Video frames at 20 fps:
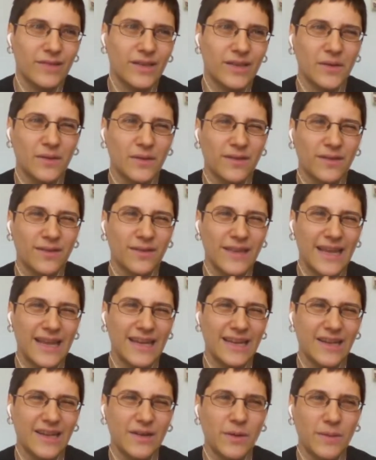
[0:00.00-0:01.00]
close
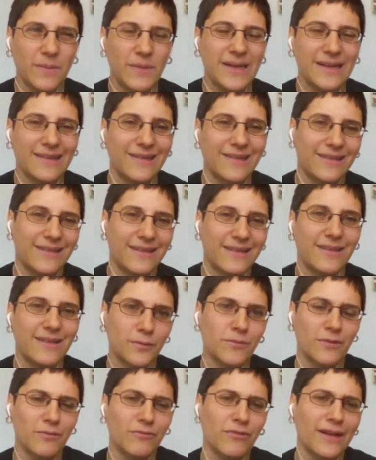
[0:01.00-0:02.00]
knit, and I mean it's
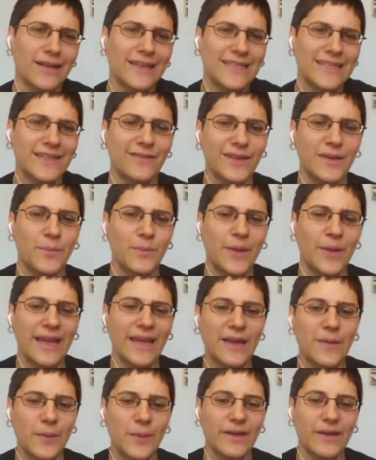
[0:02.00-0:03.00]
it's relatively
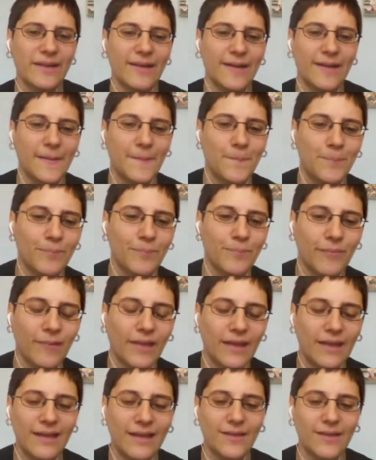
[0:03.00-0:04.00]
big, but um,
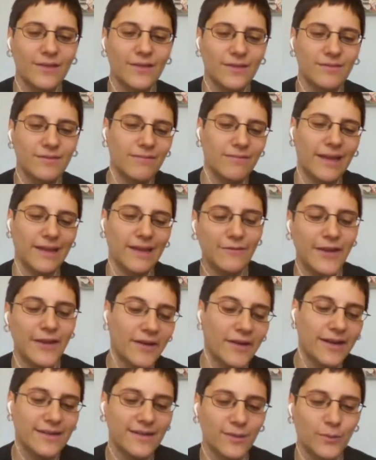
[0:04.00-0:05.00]
it's and
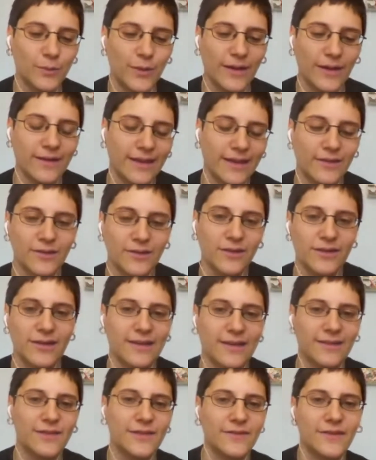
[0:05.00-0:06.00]
varied as well. Like there are all
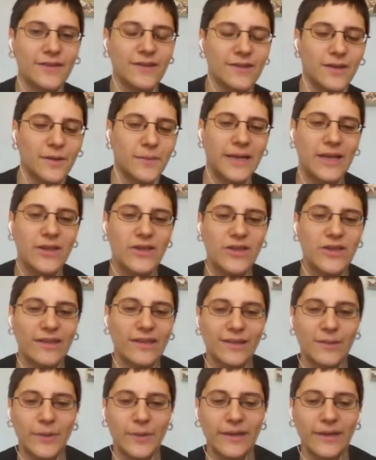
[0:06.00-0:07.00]
kinds of different
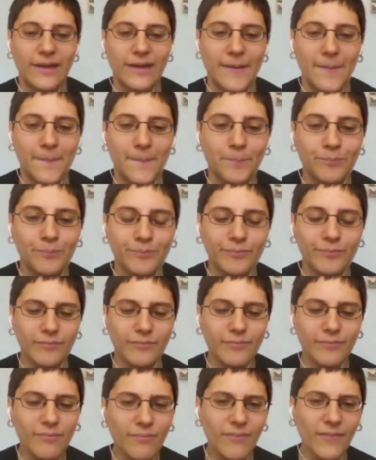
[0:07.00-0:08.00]
denominations, but um,
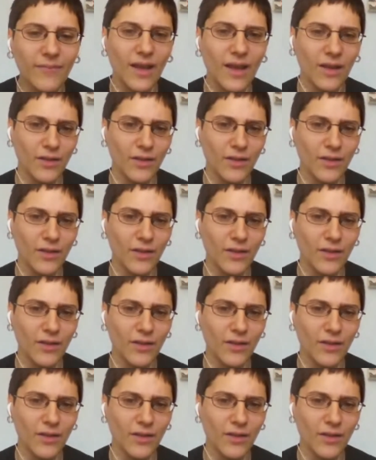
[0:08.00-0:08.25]
hmm.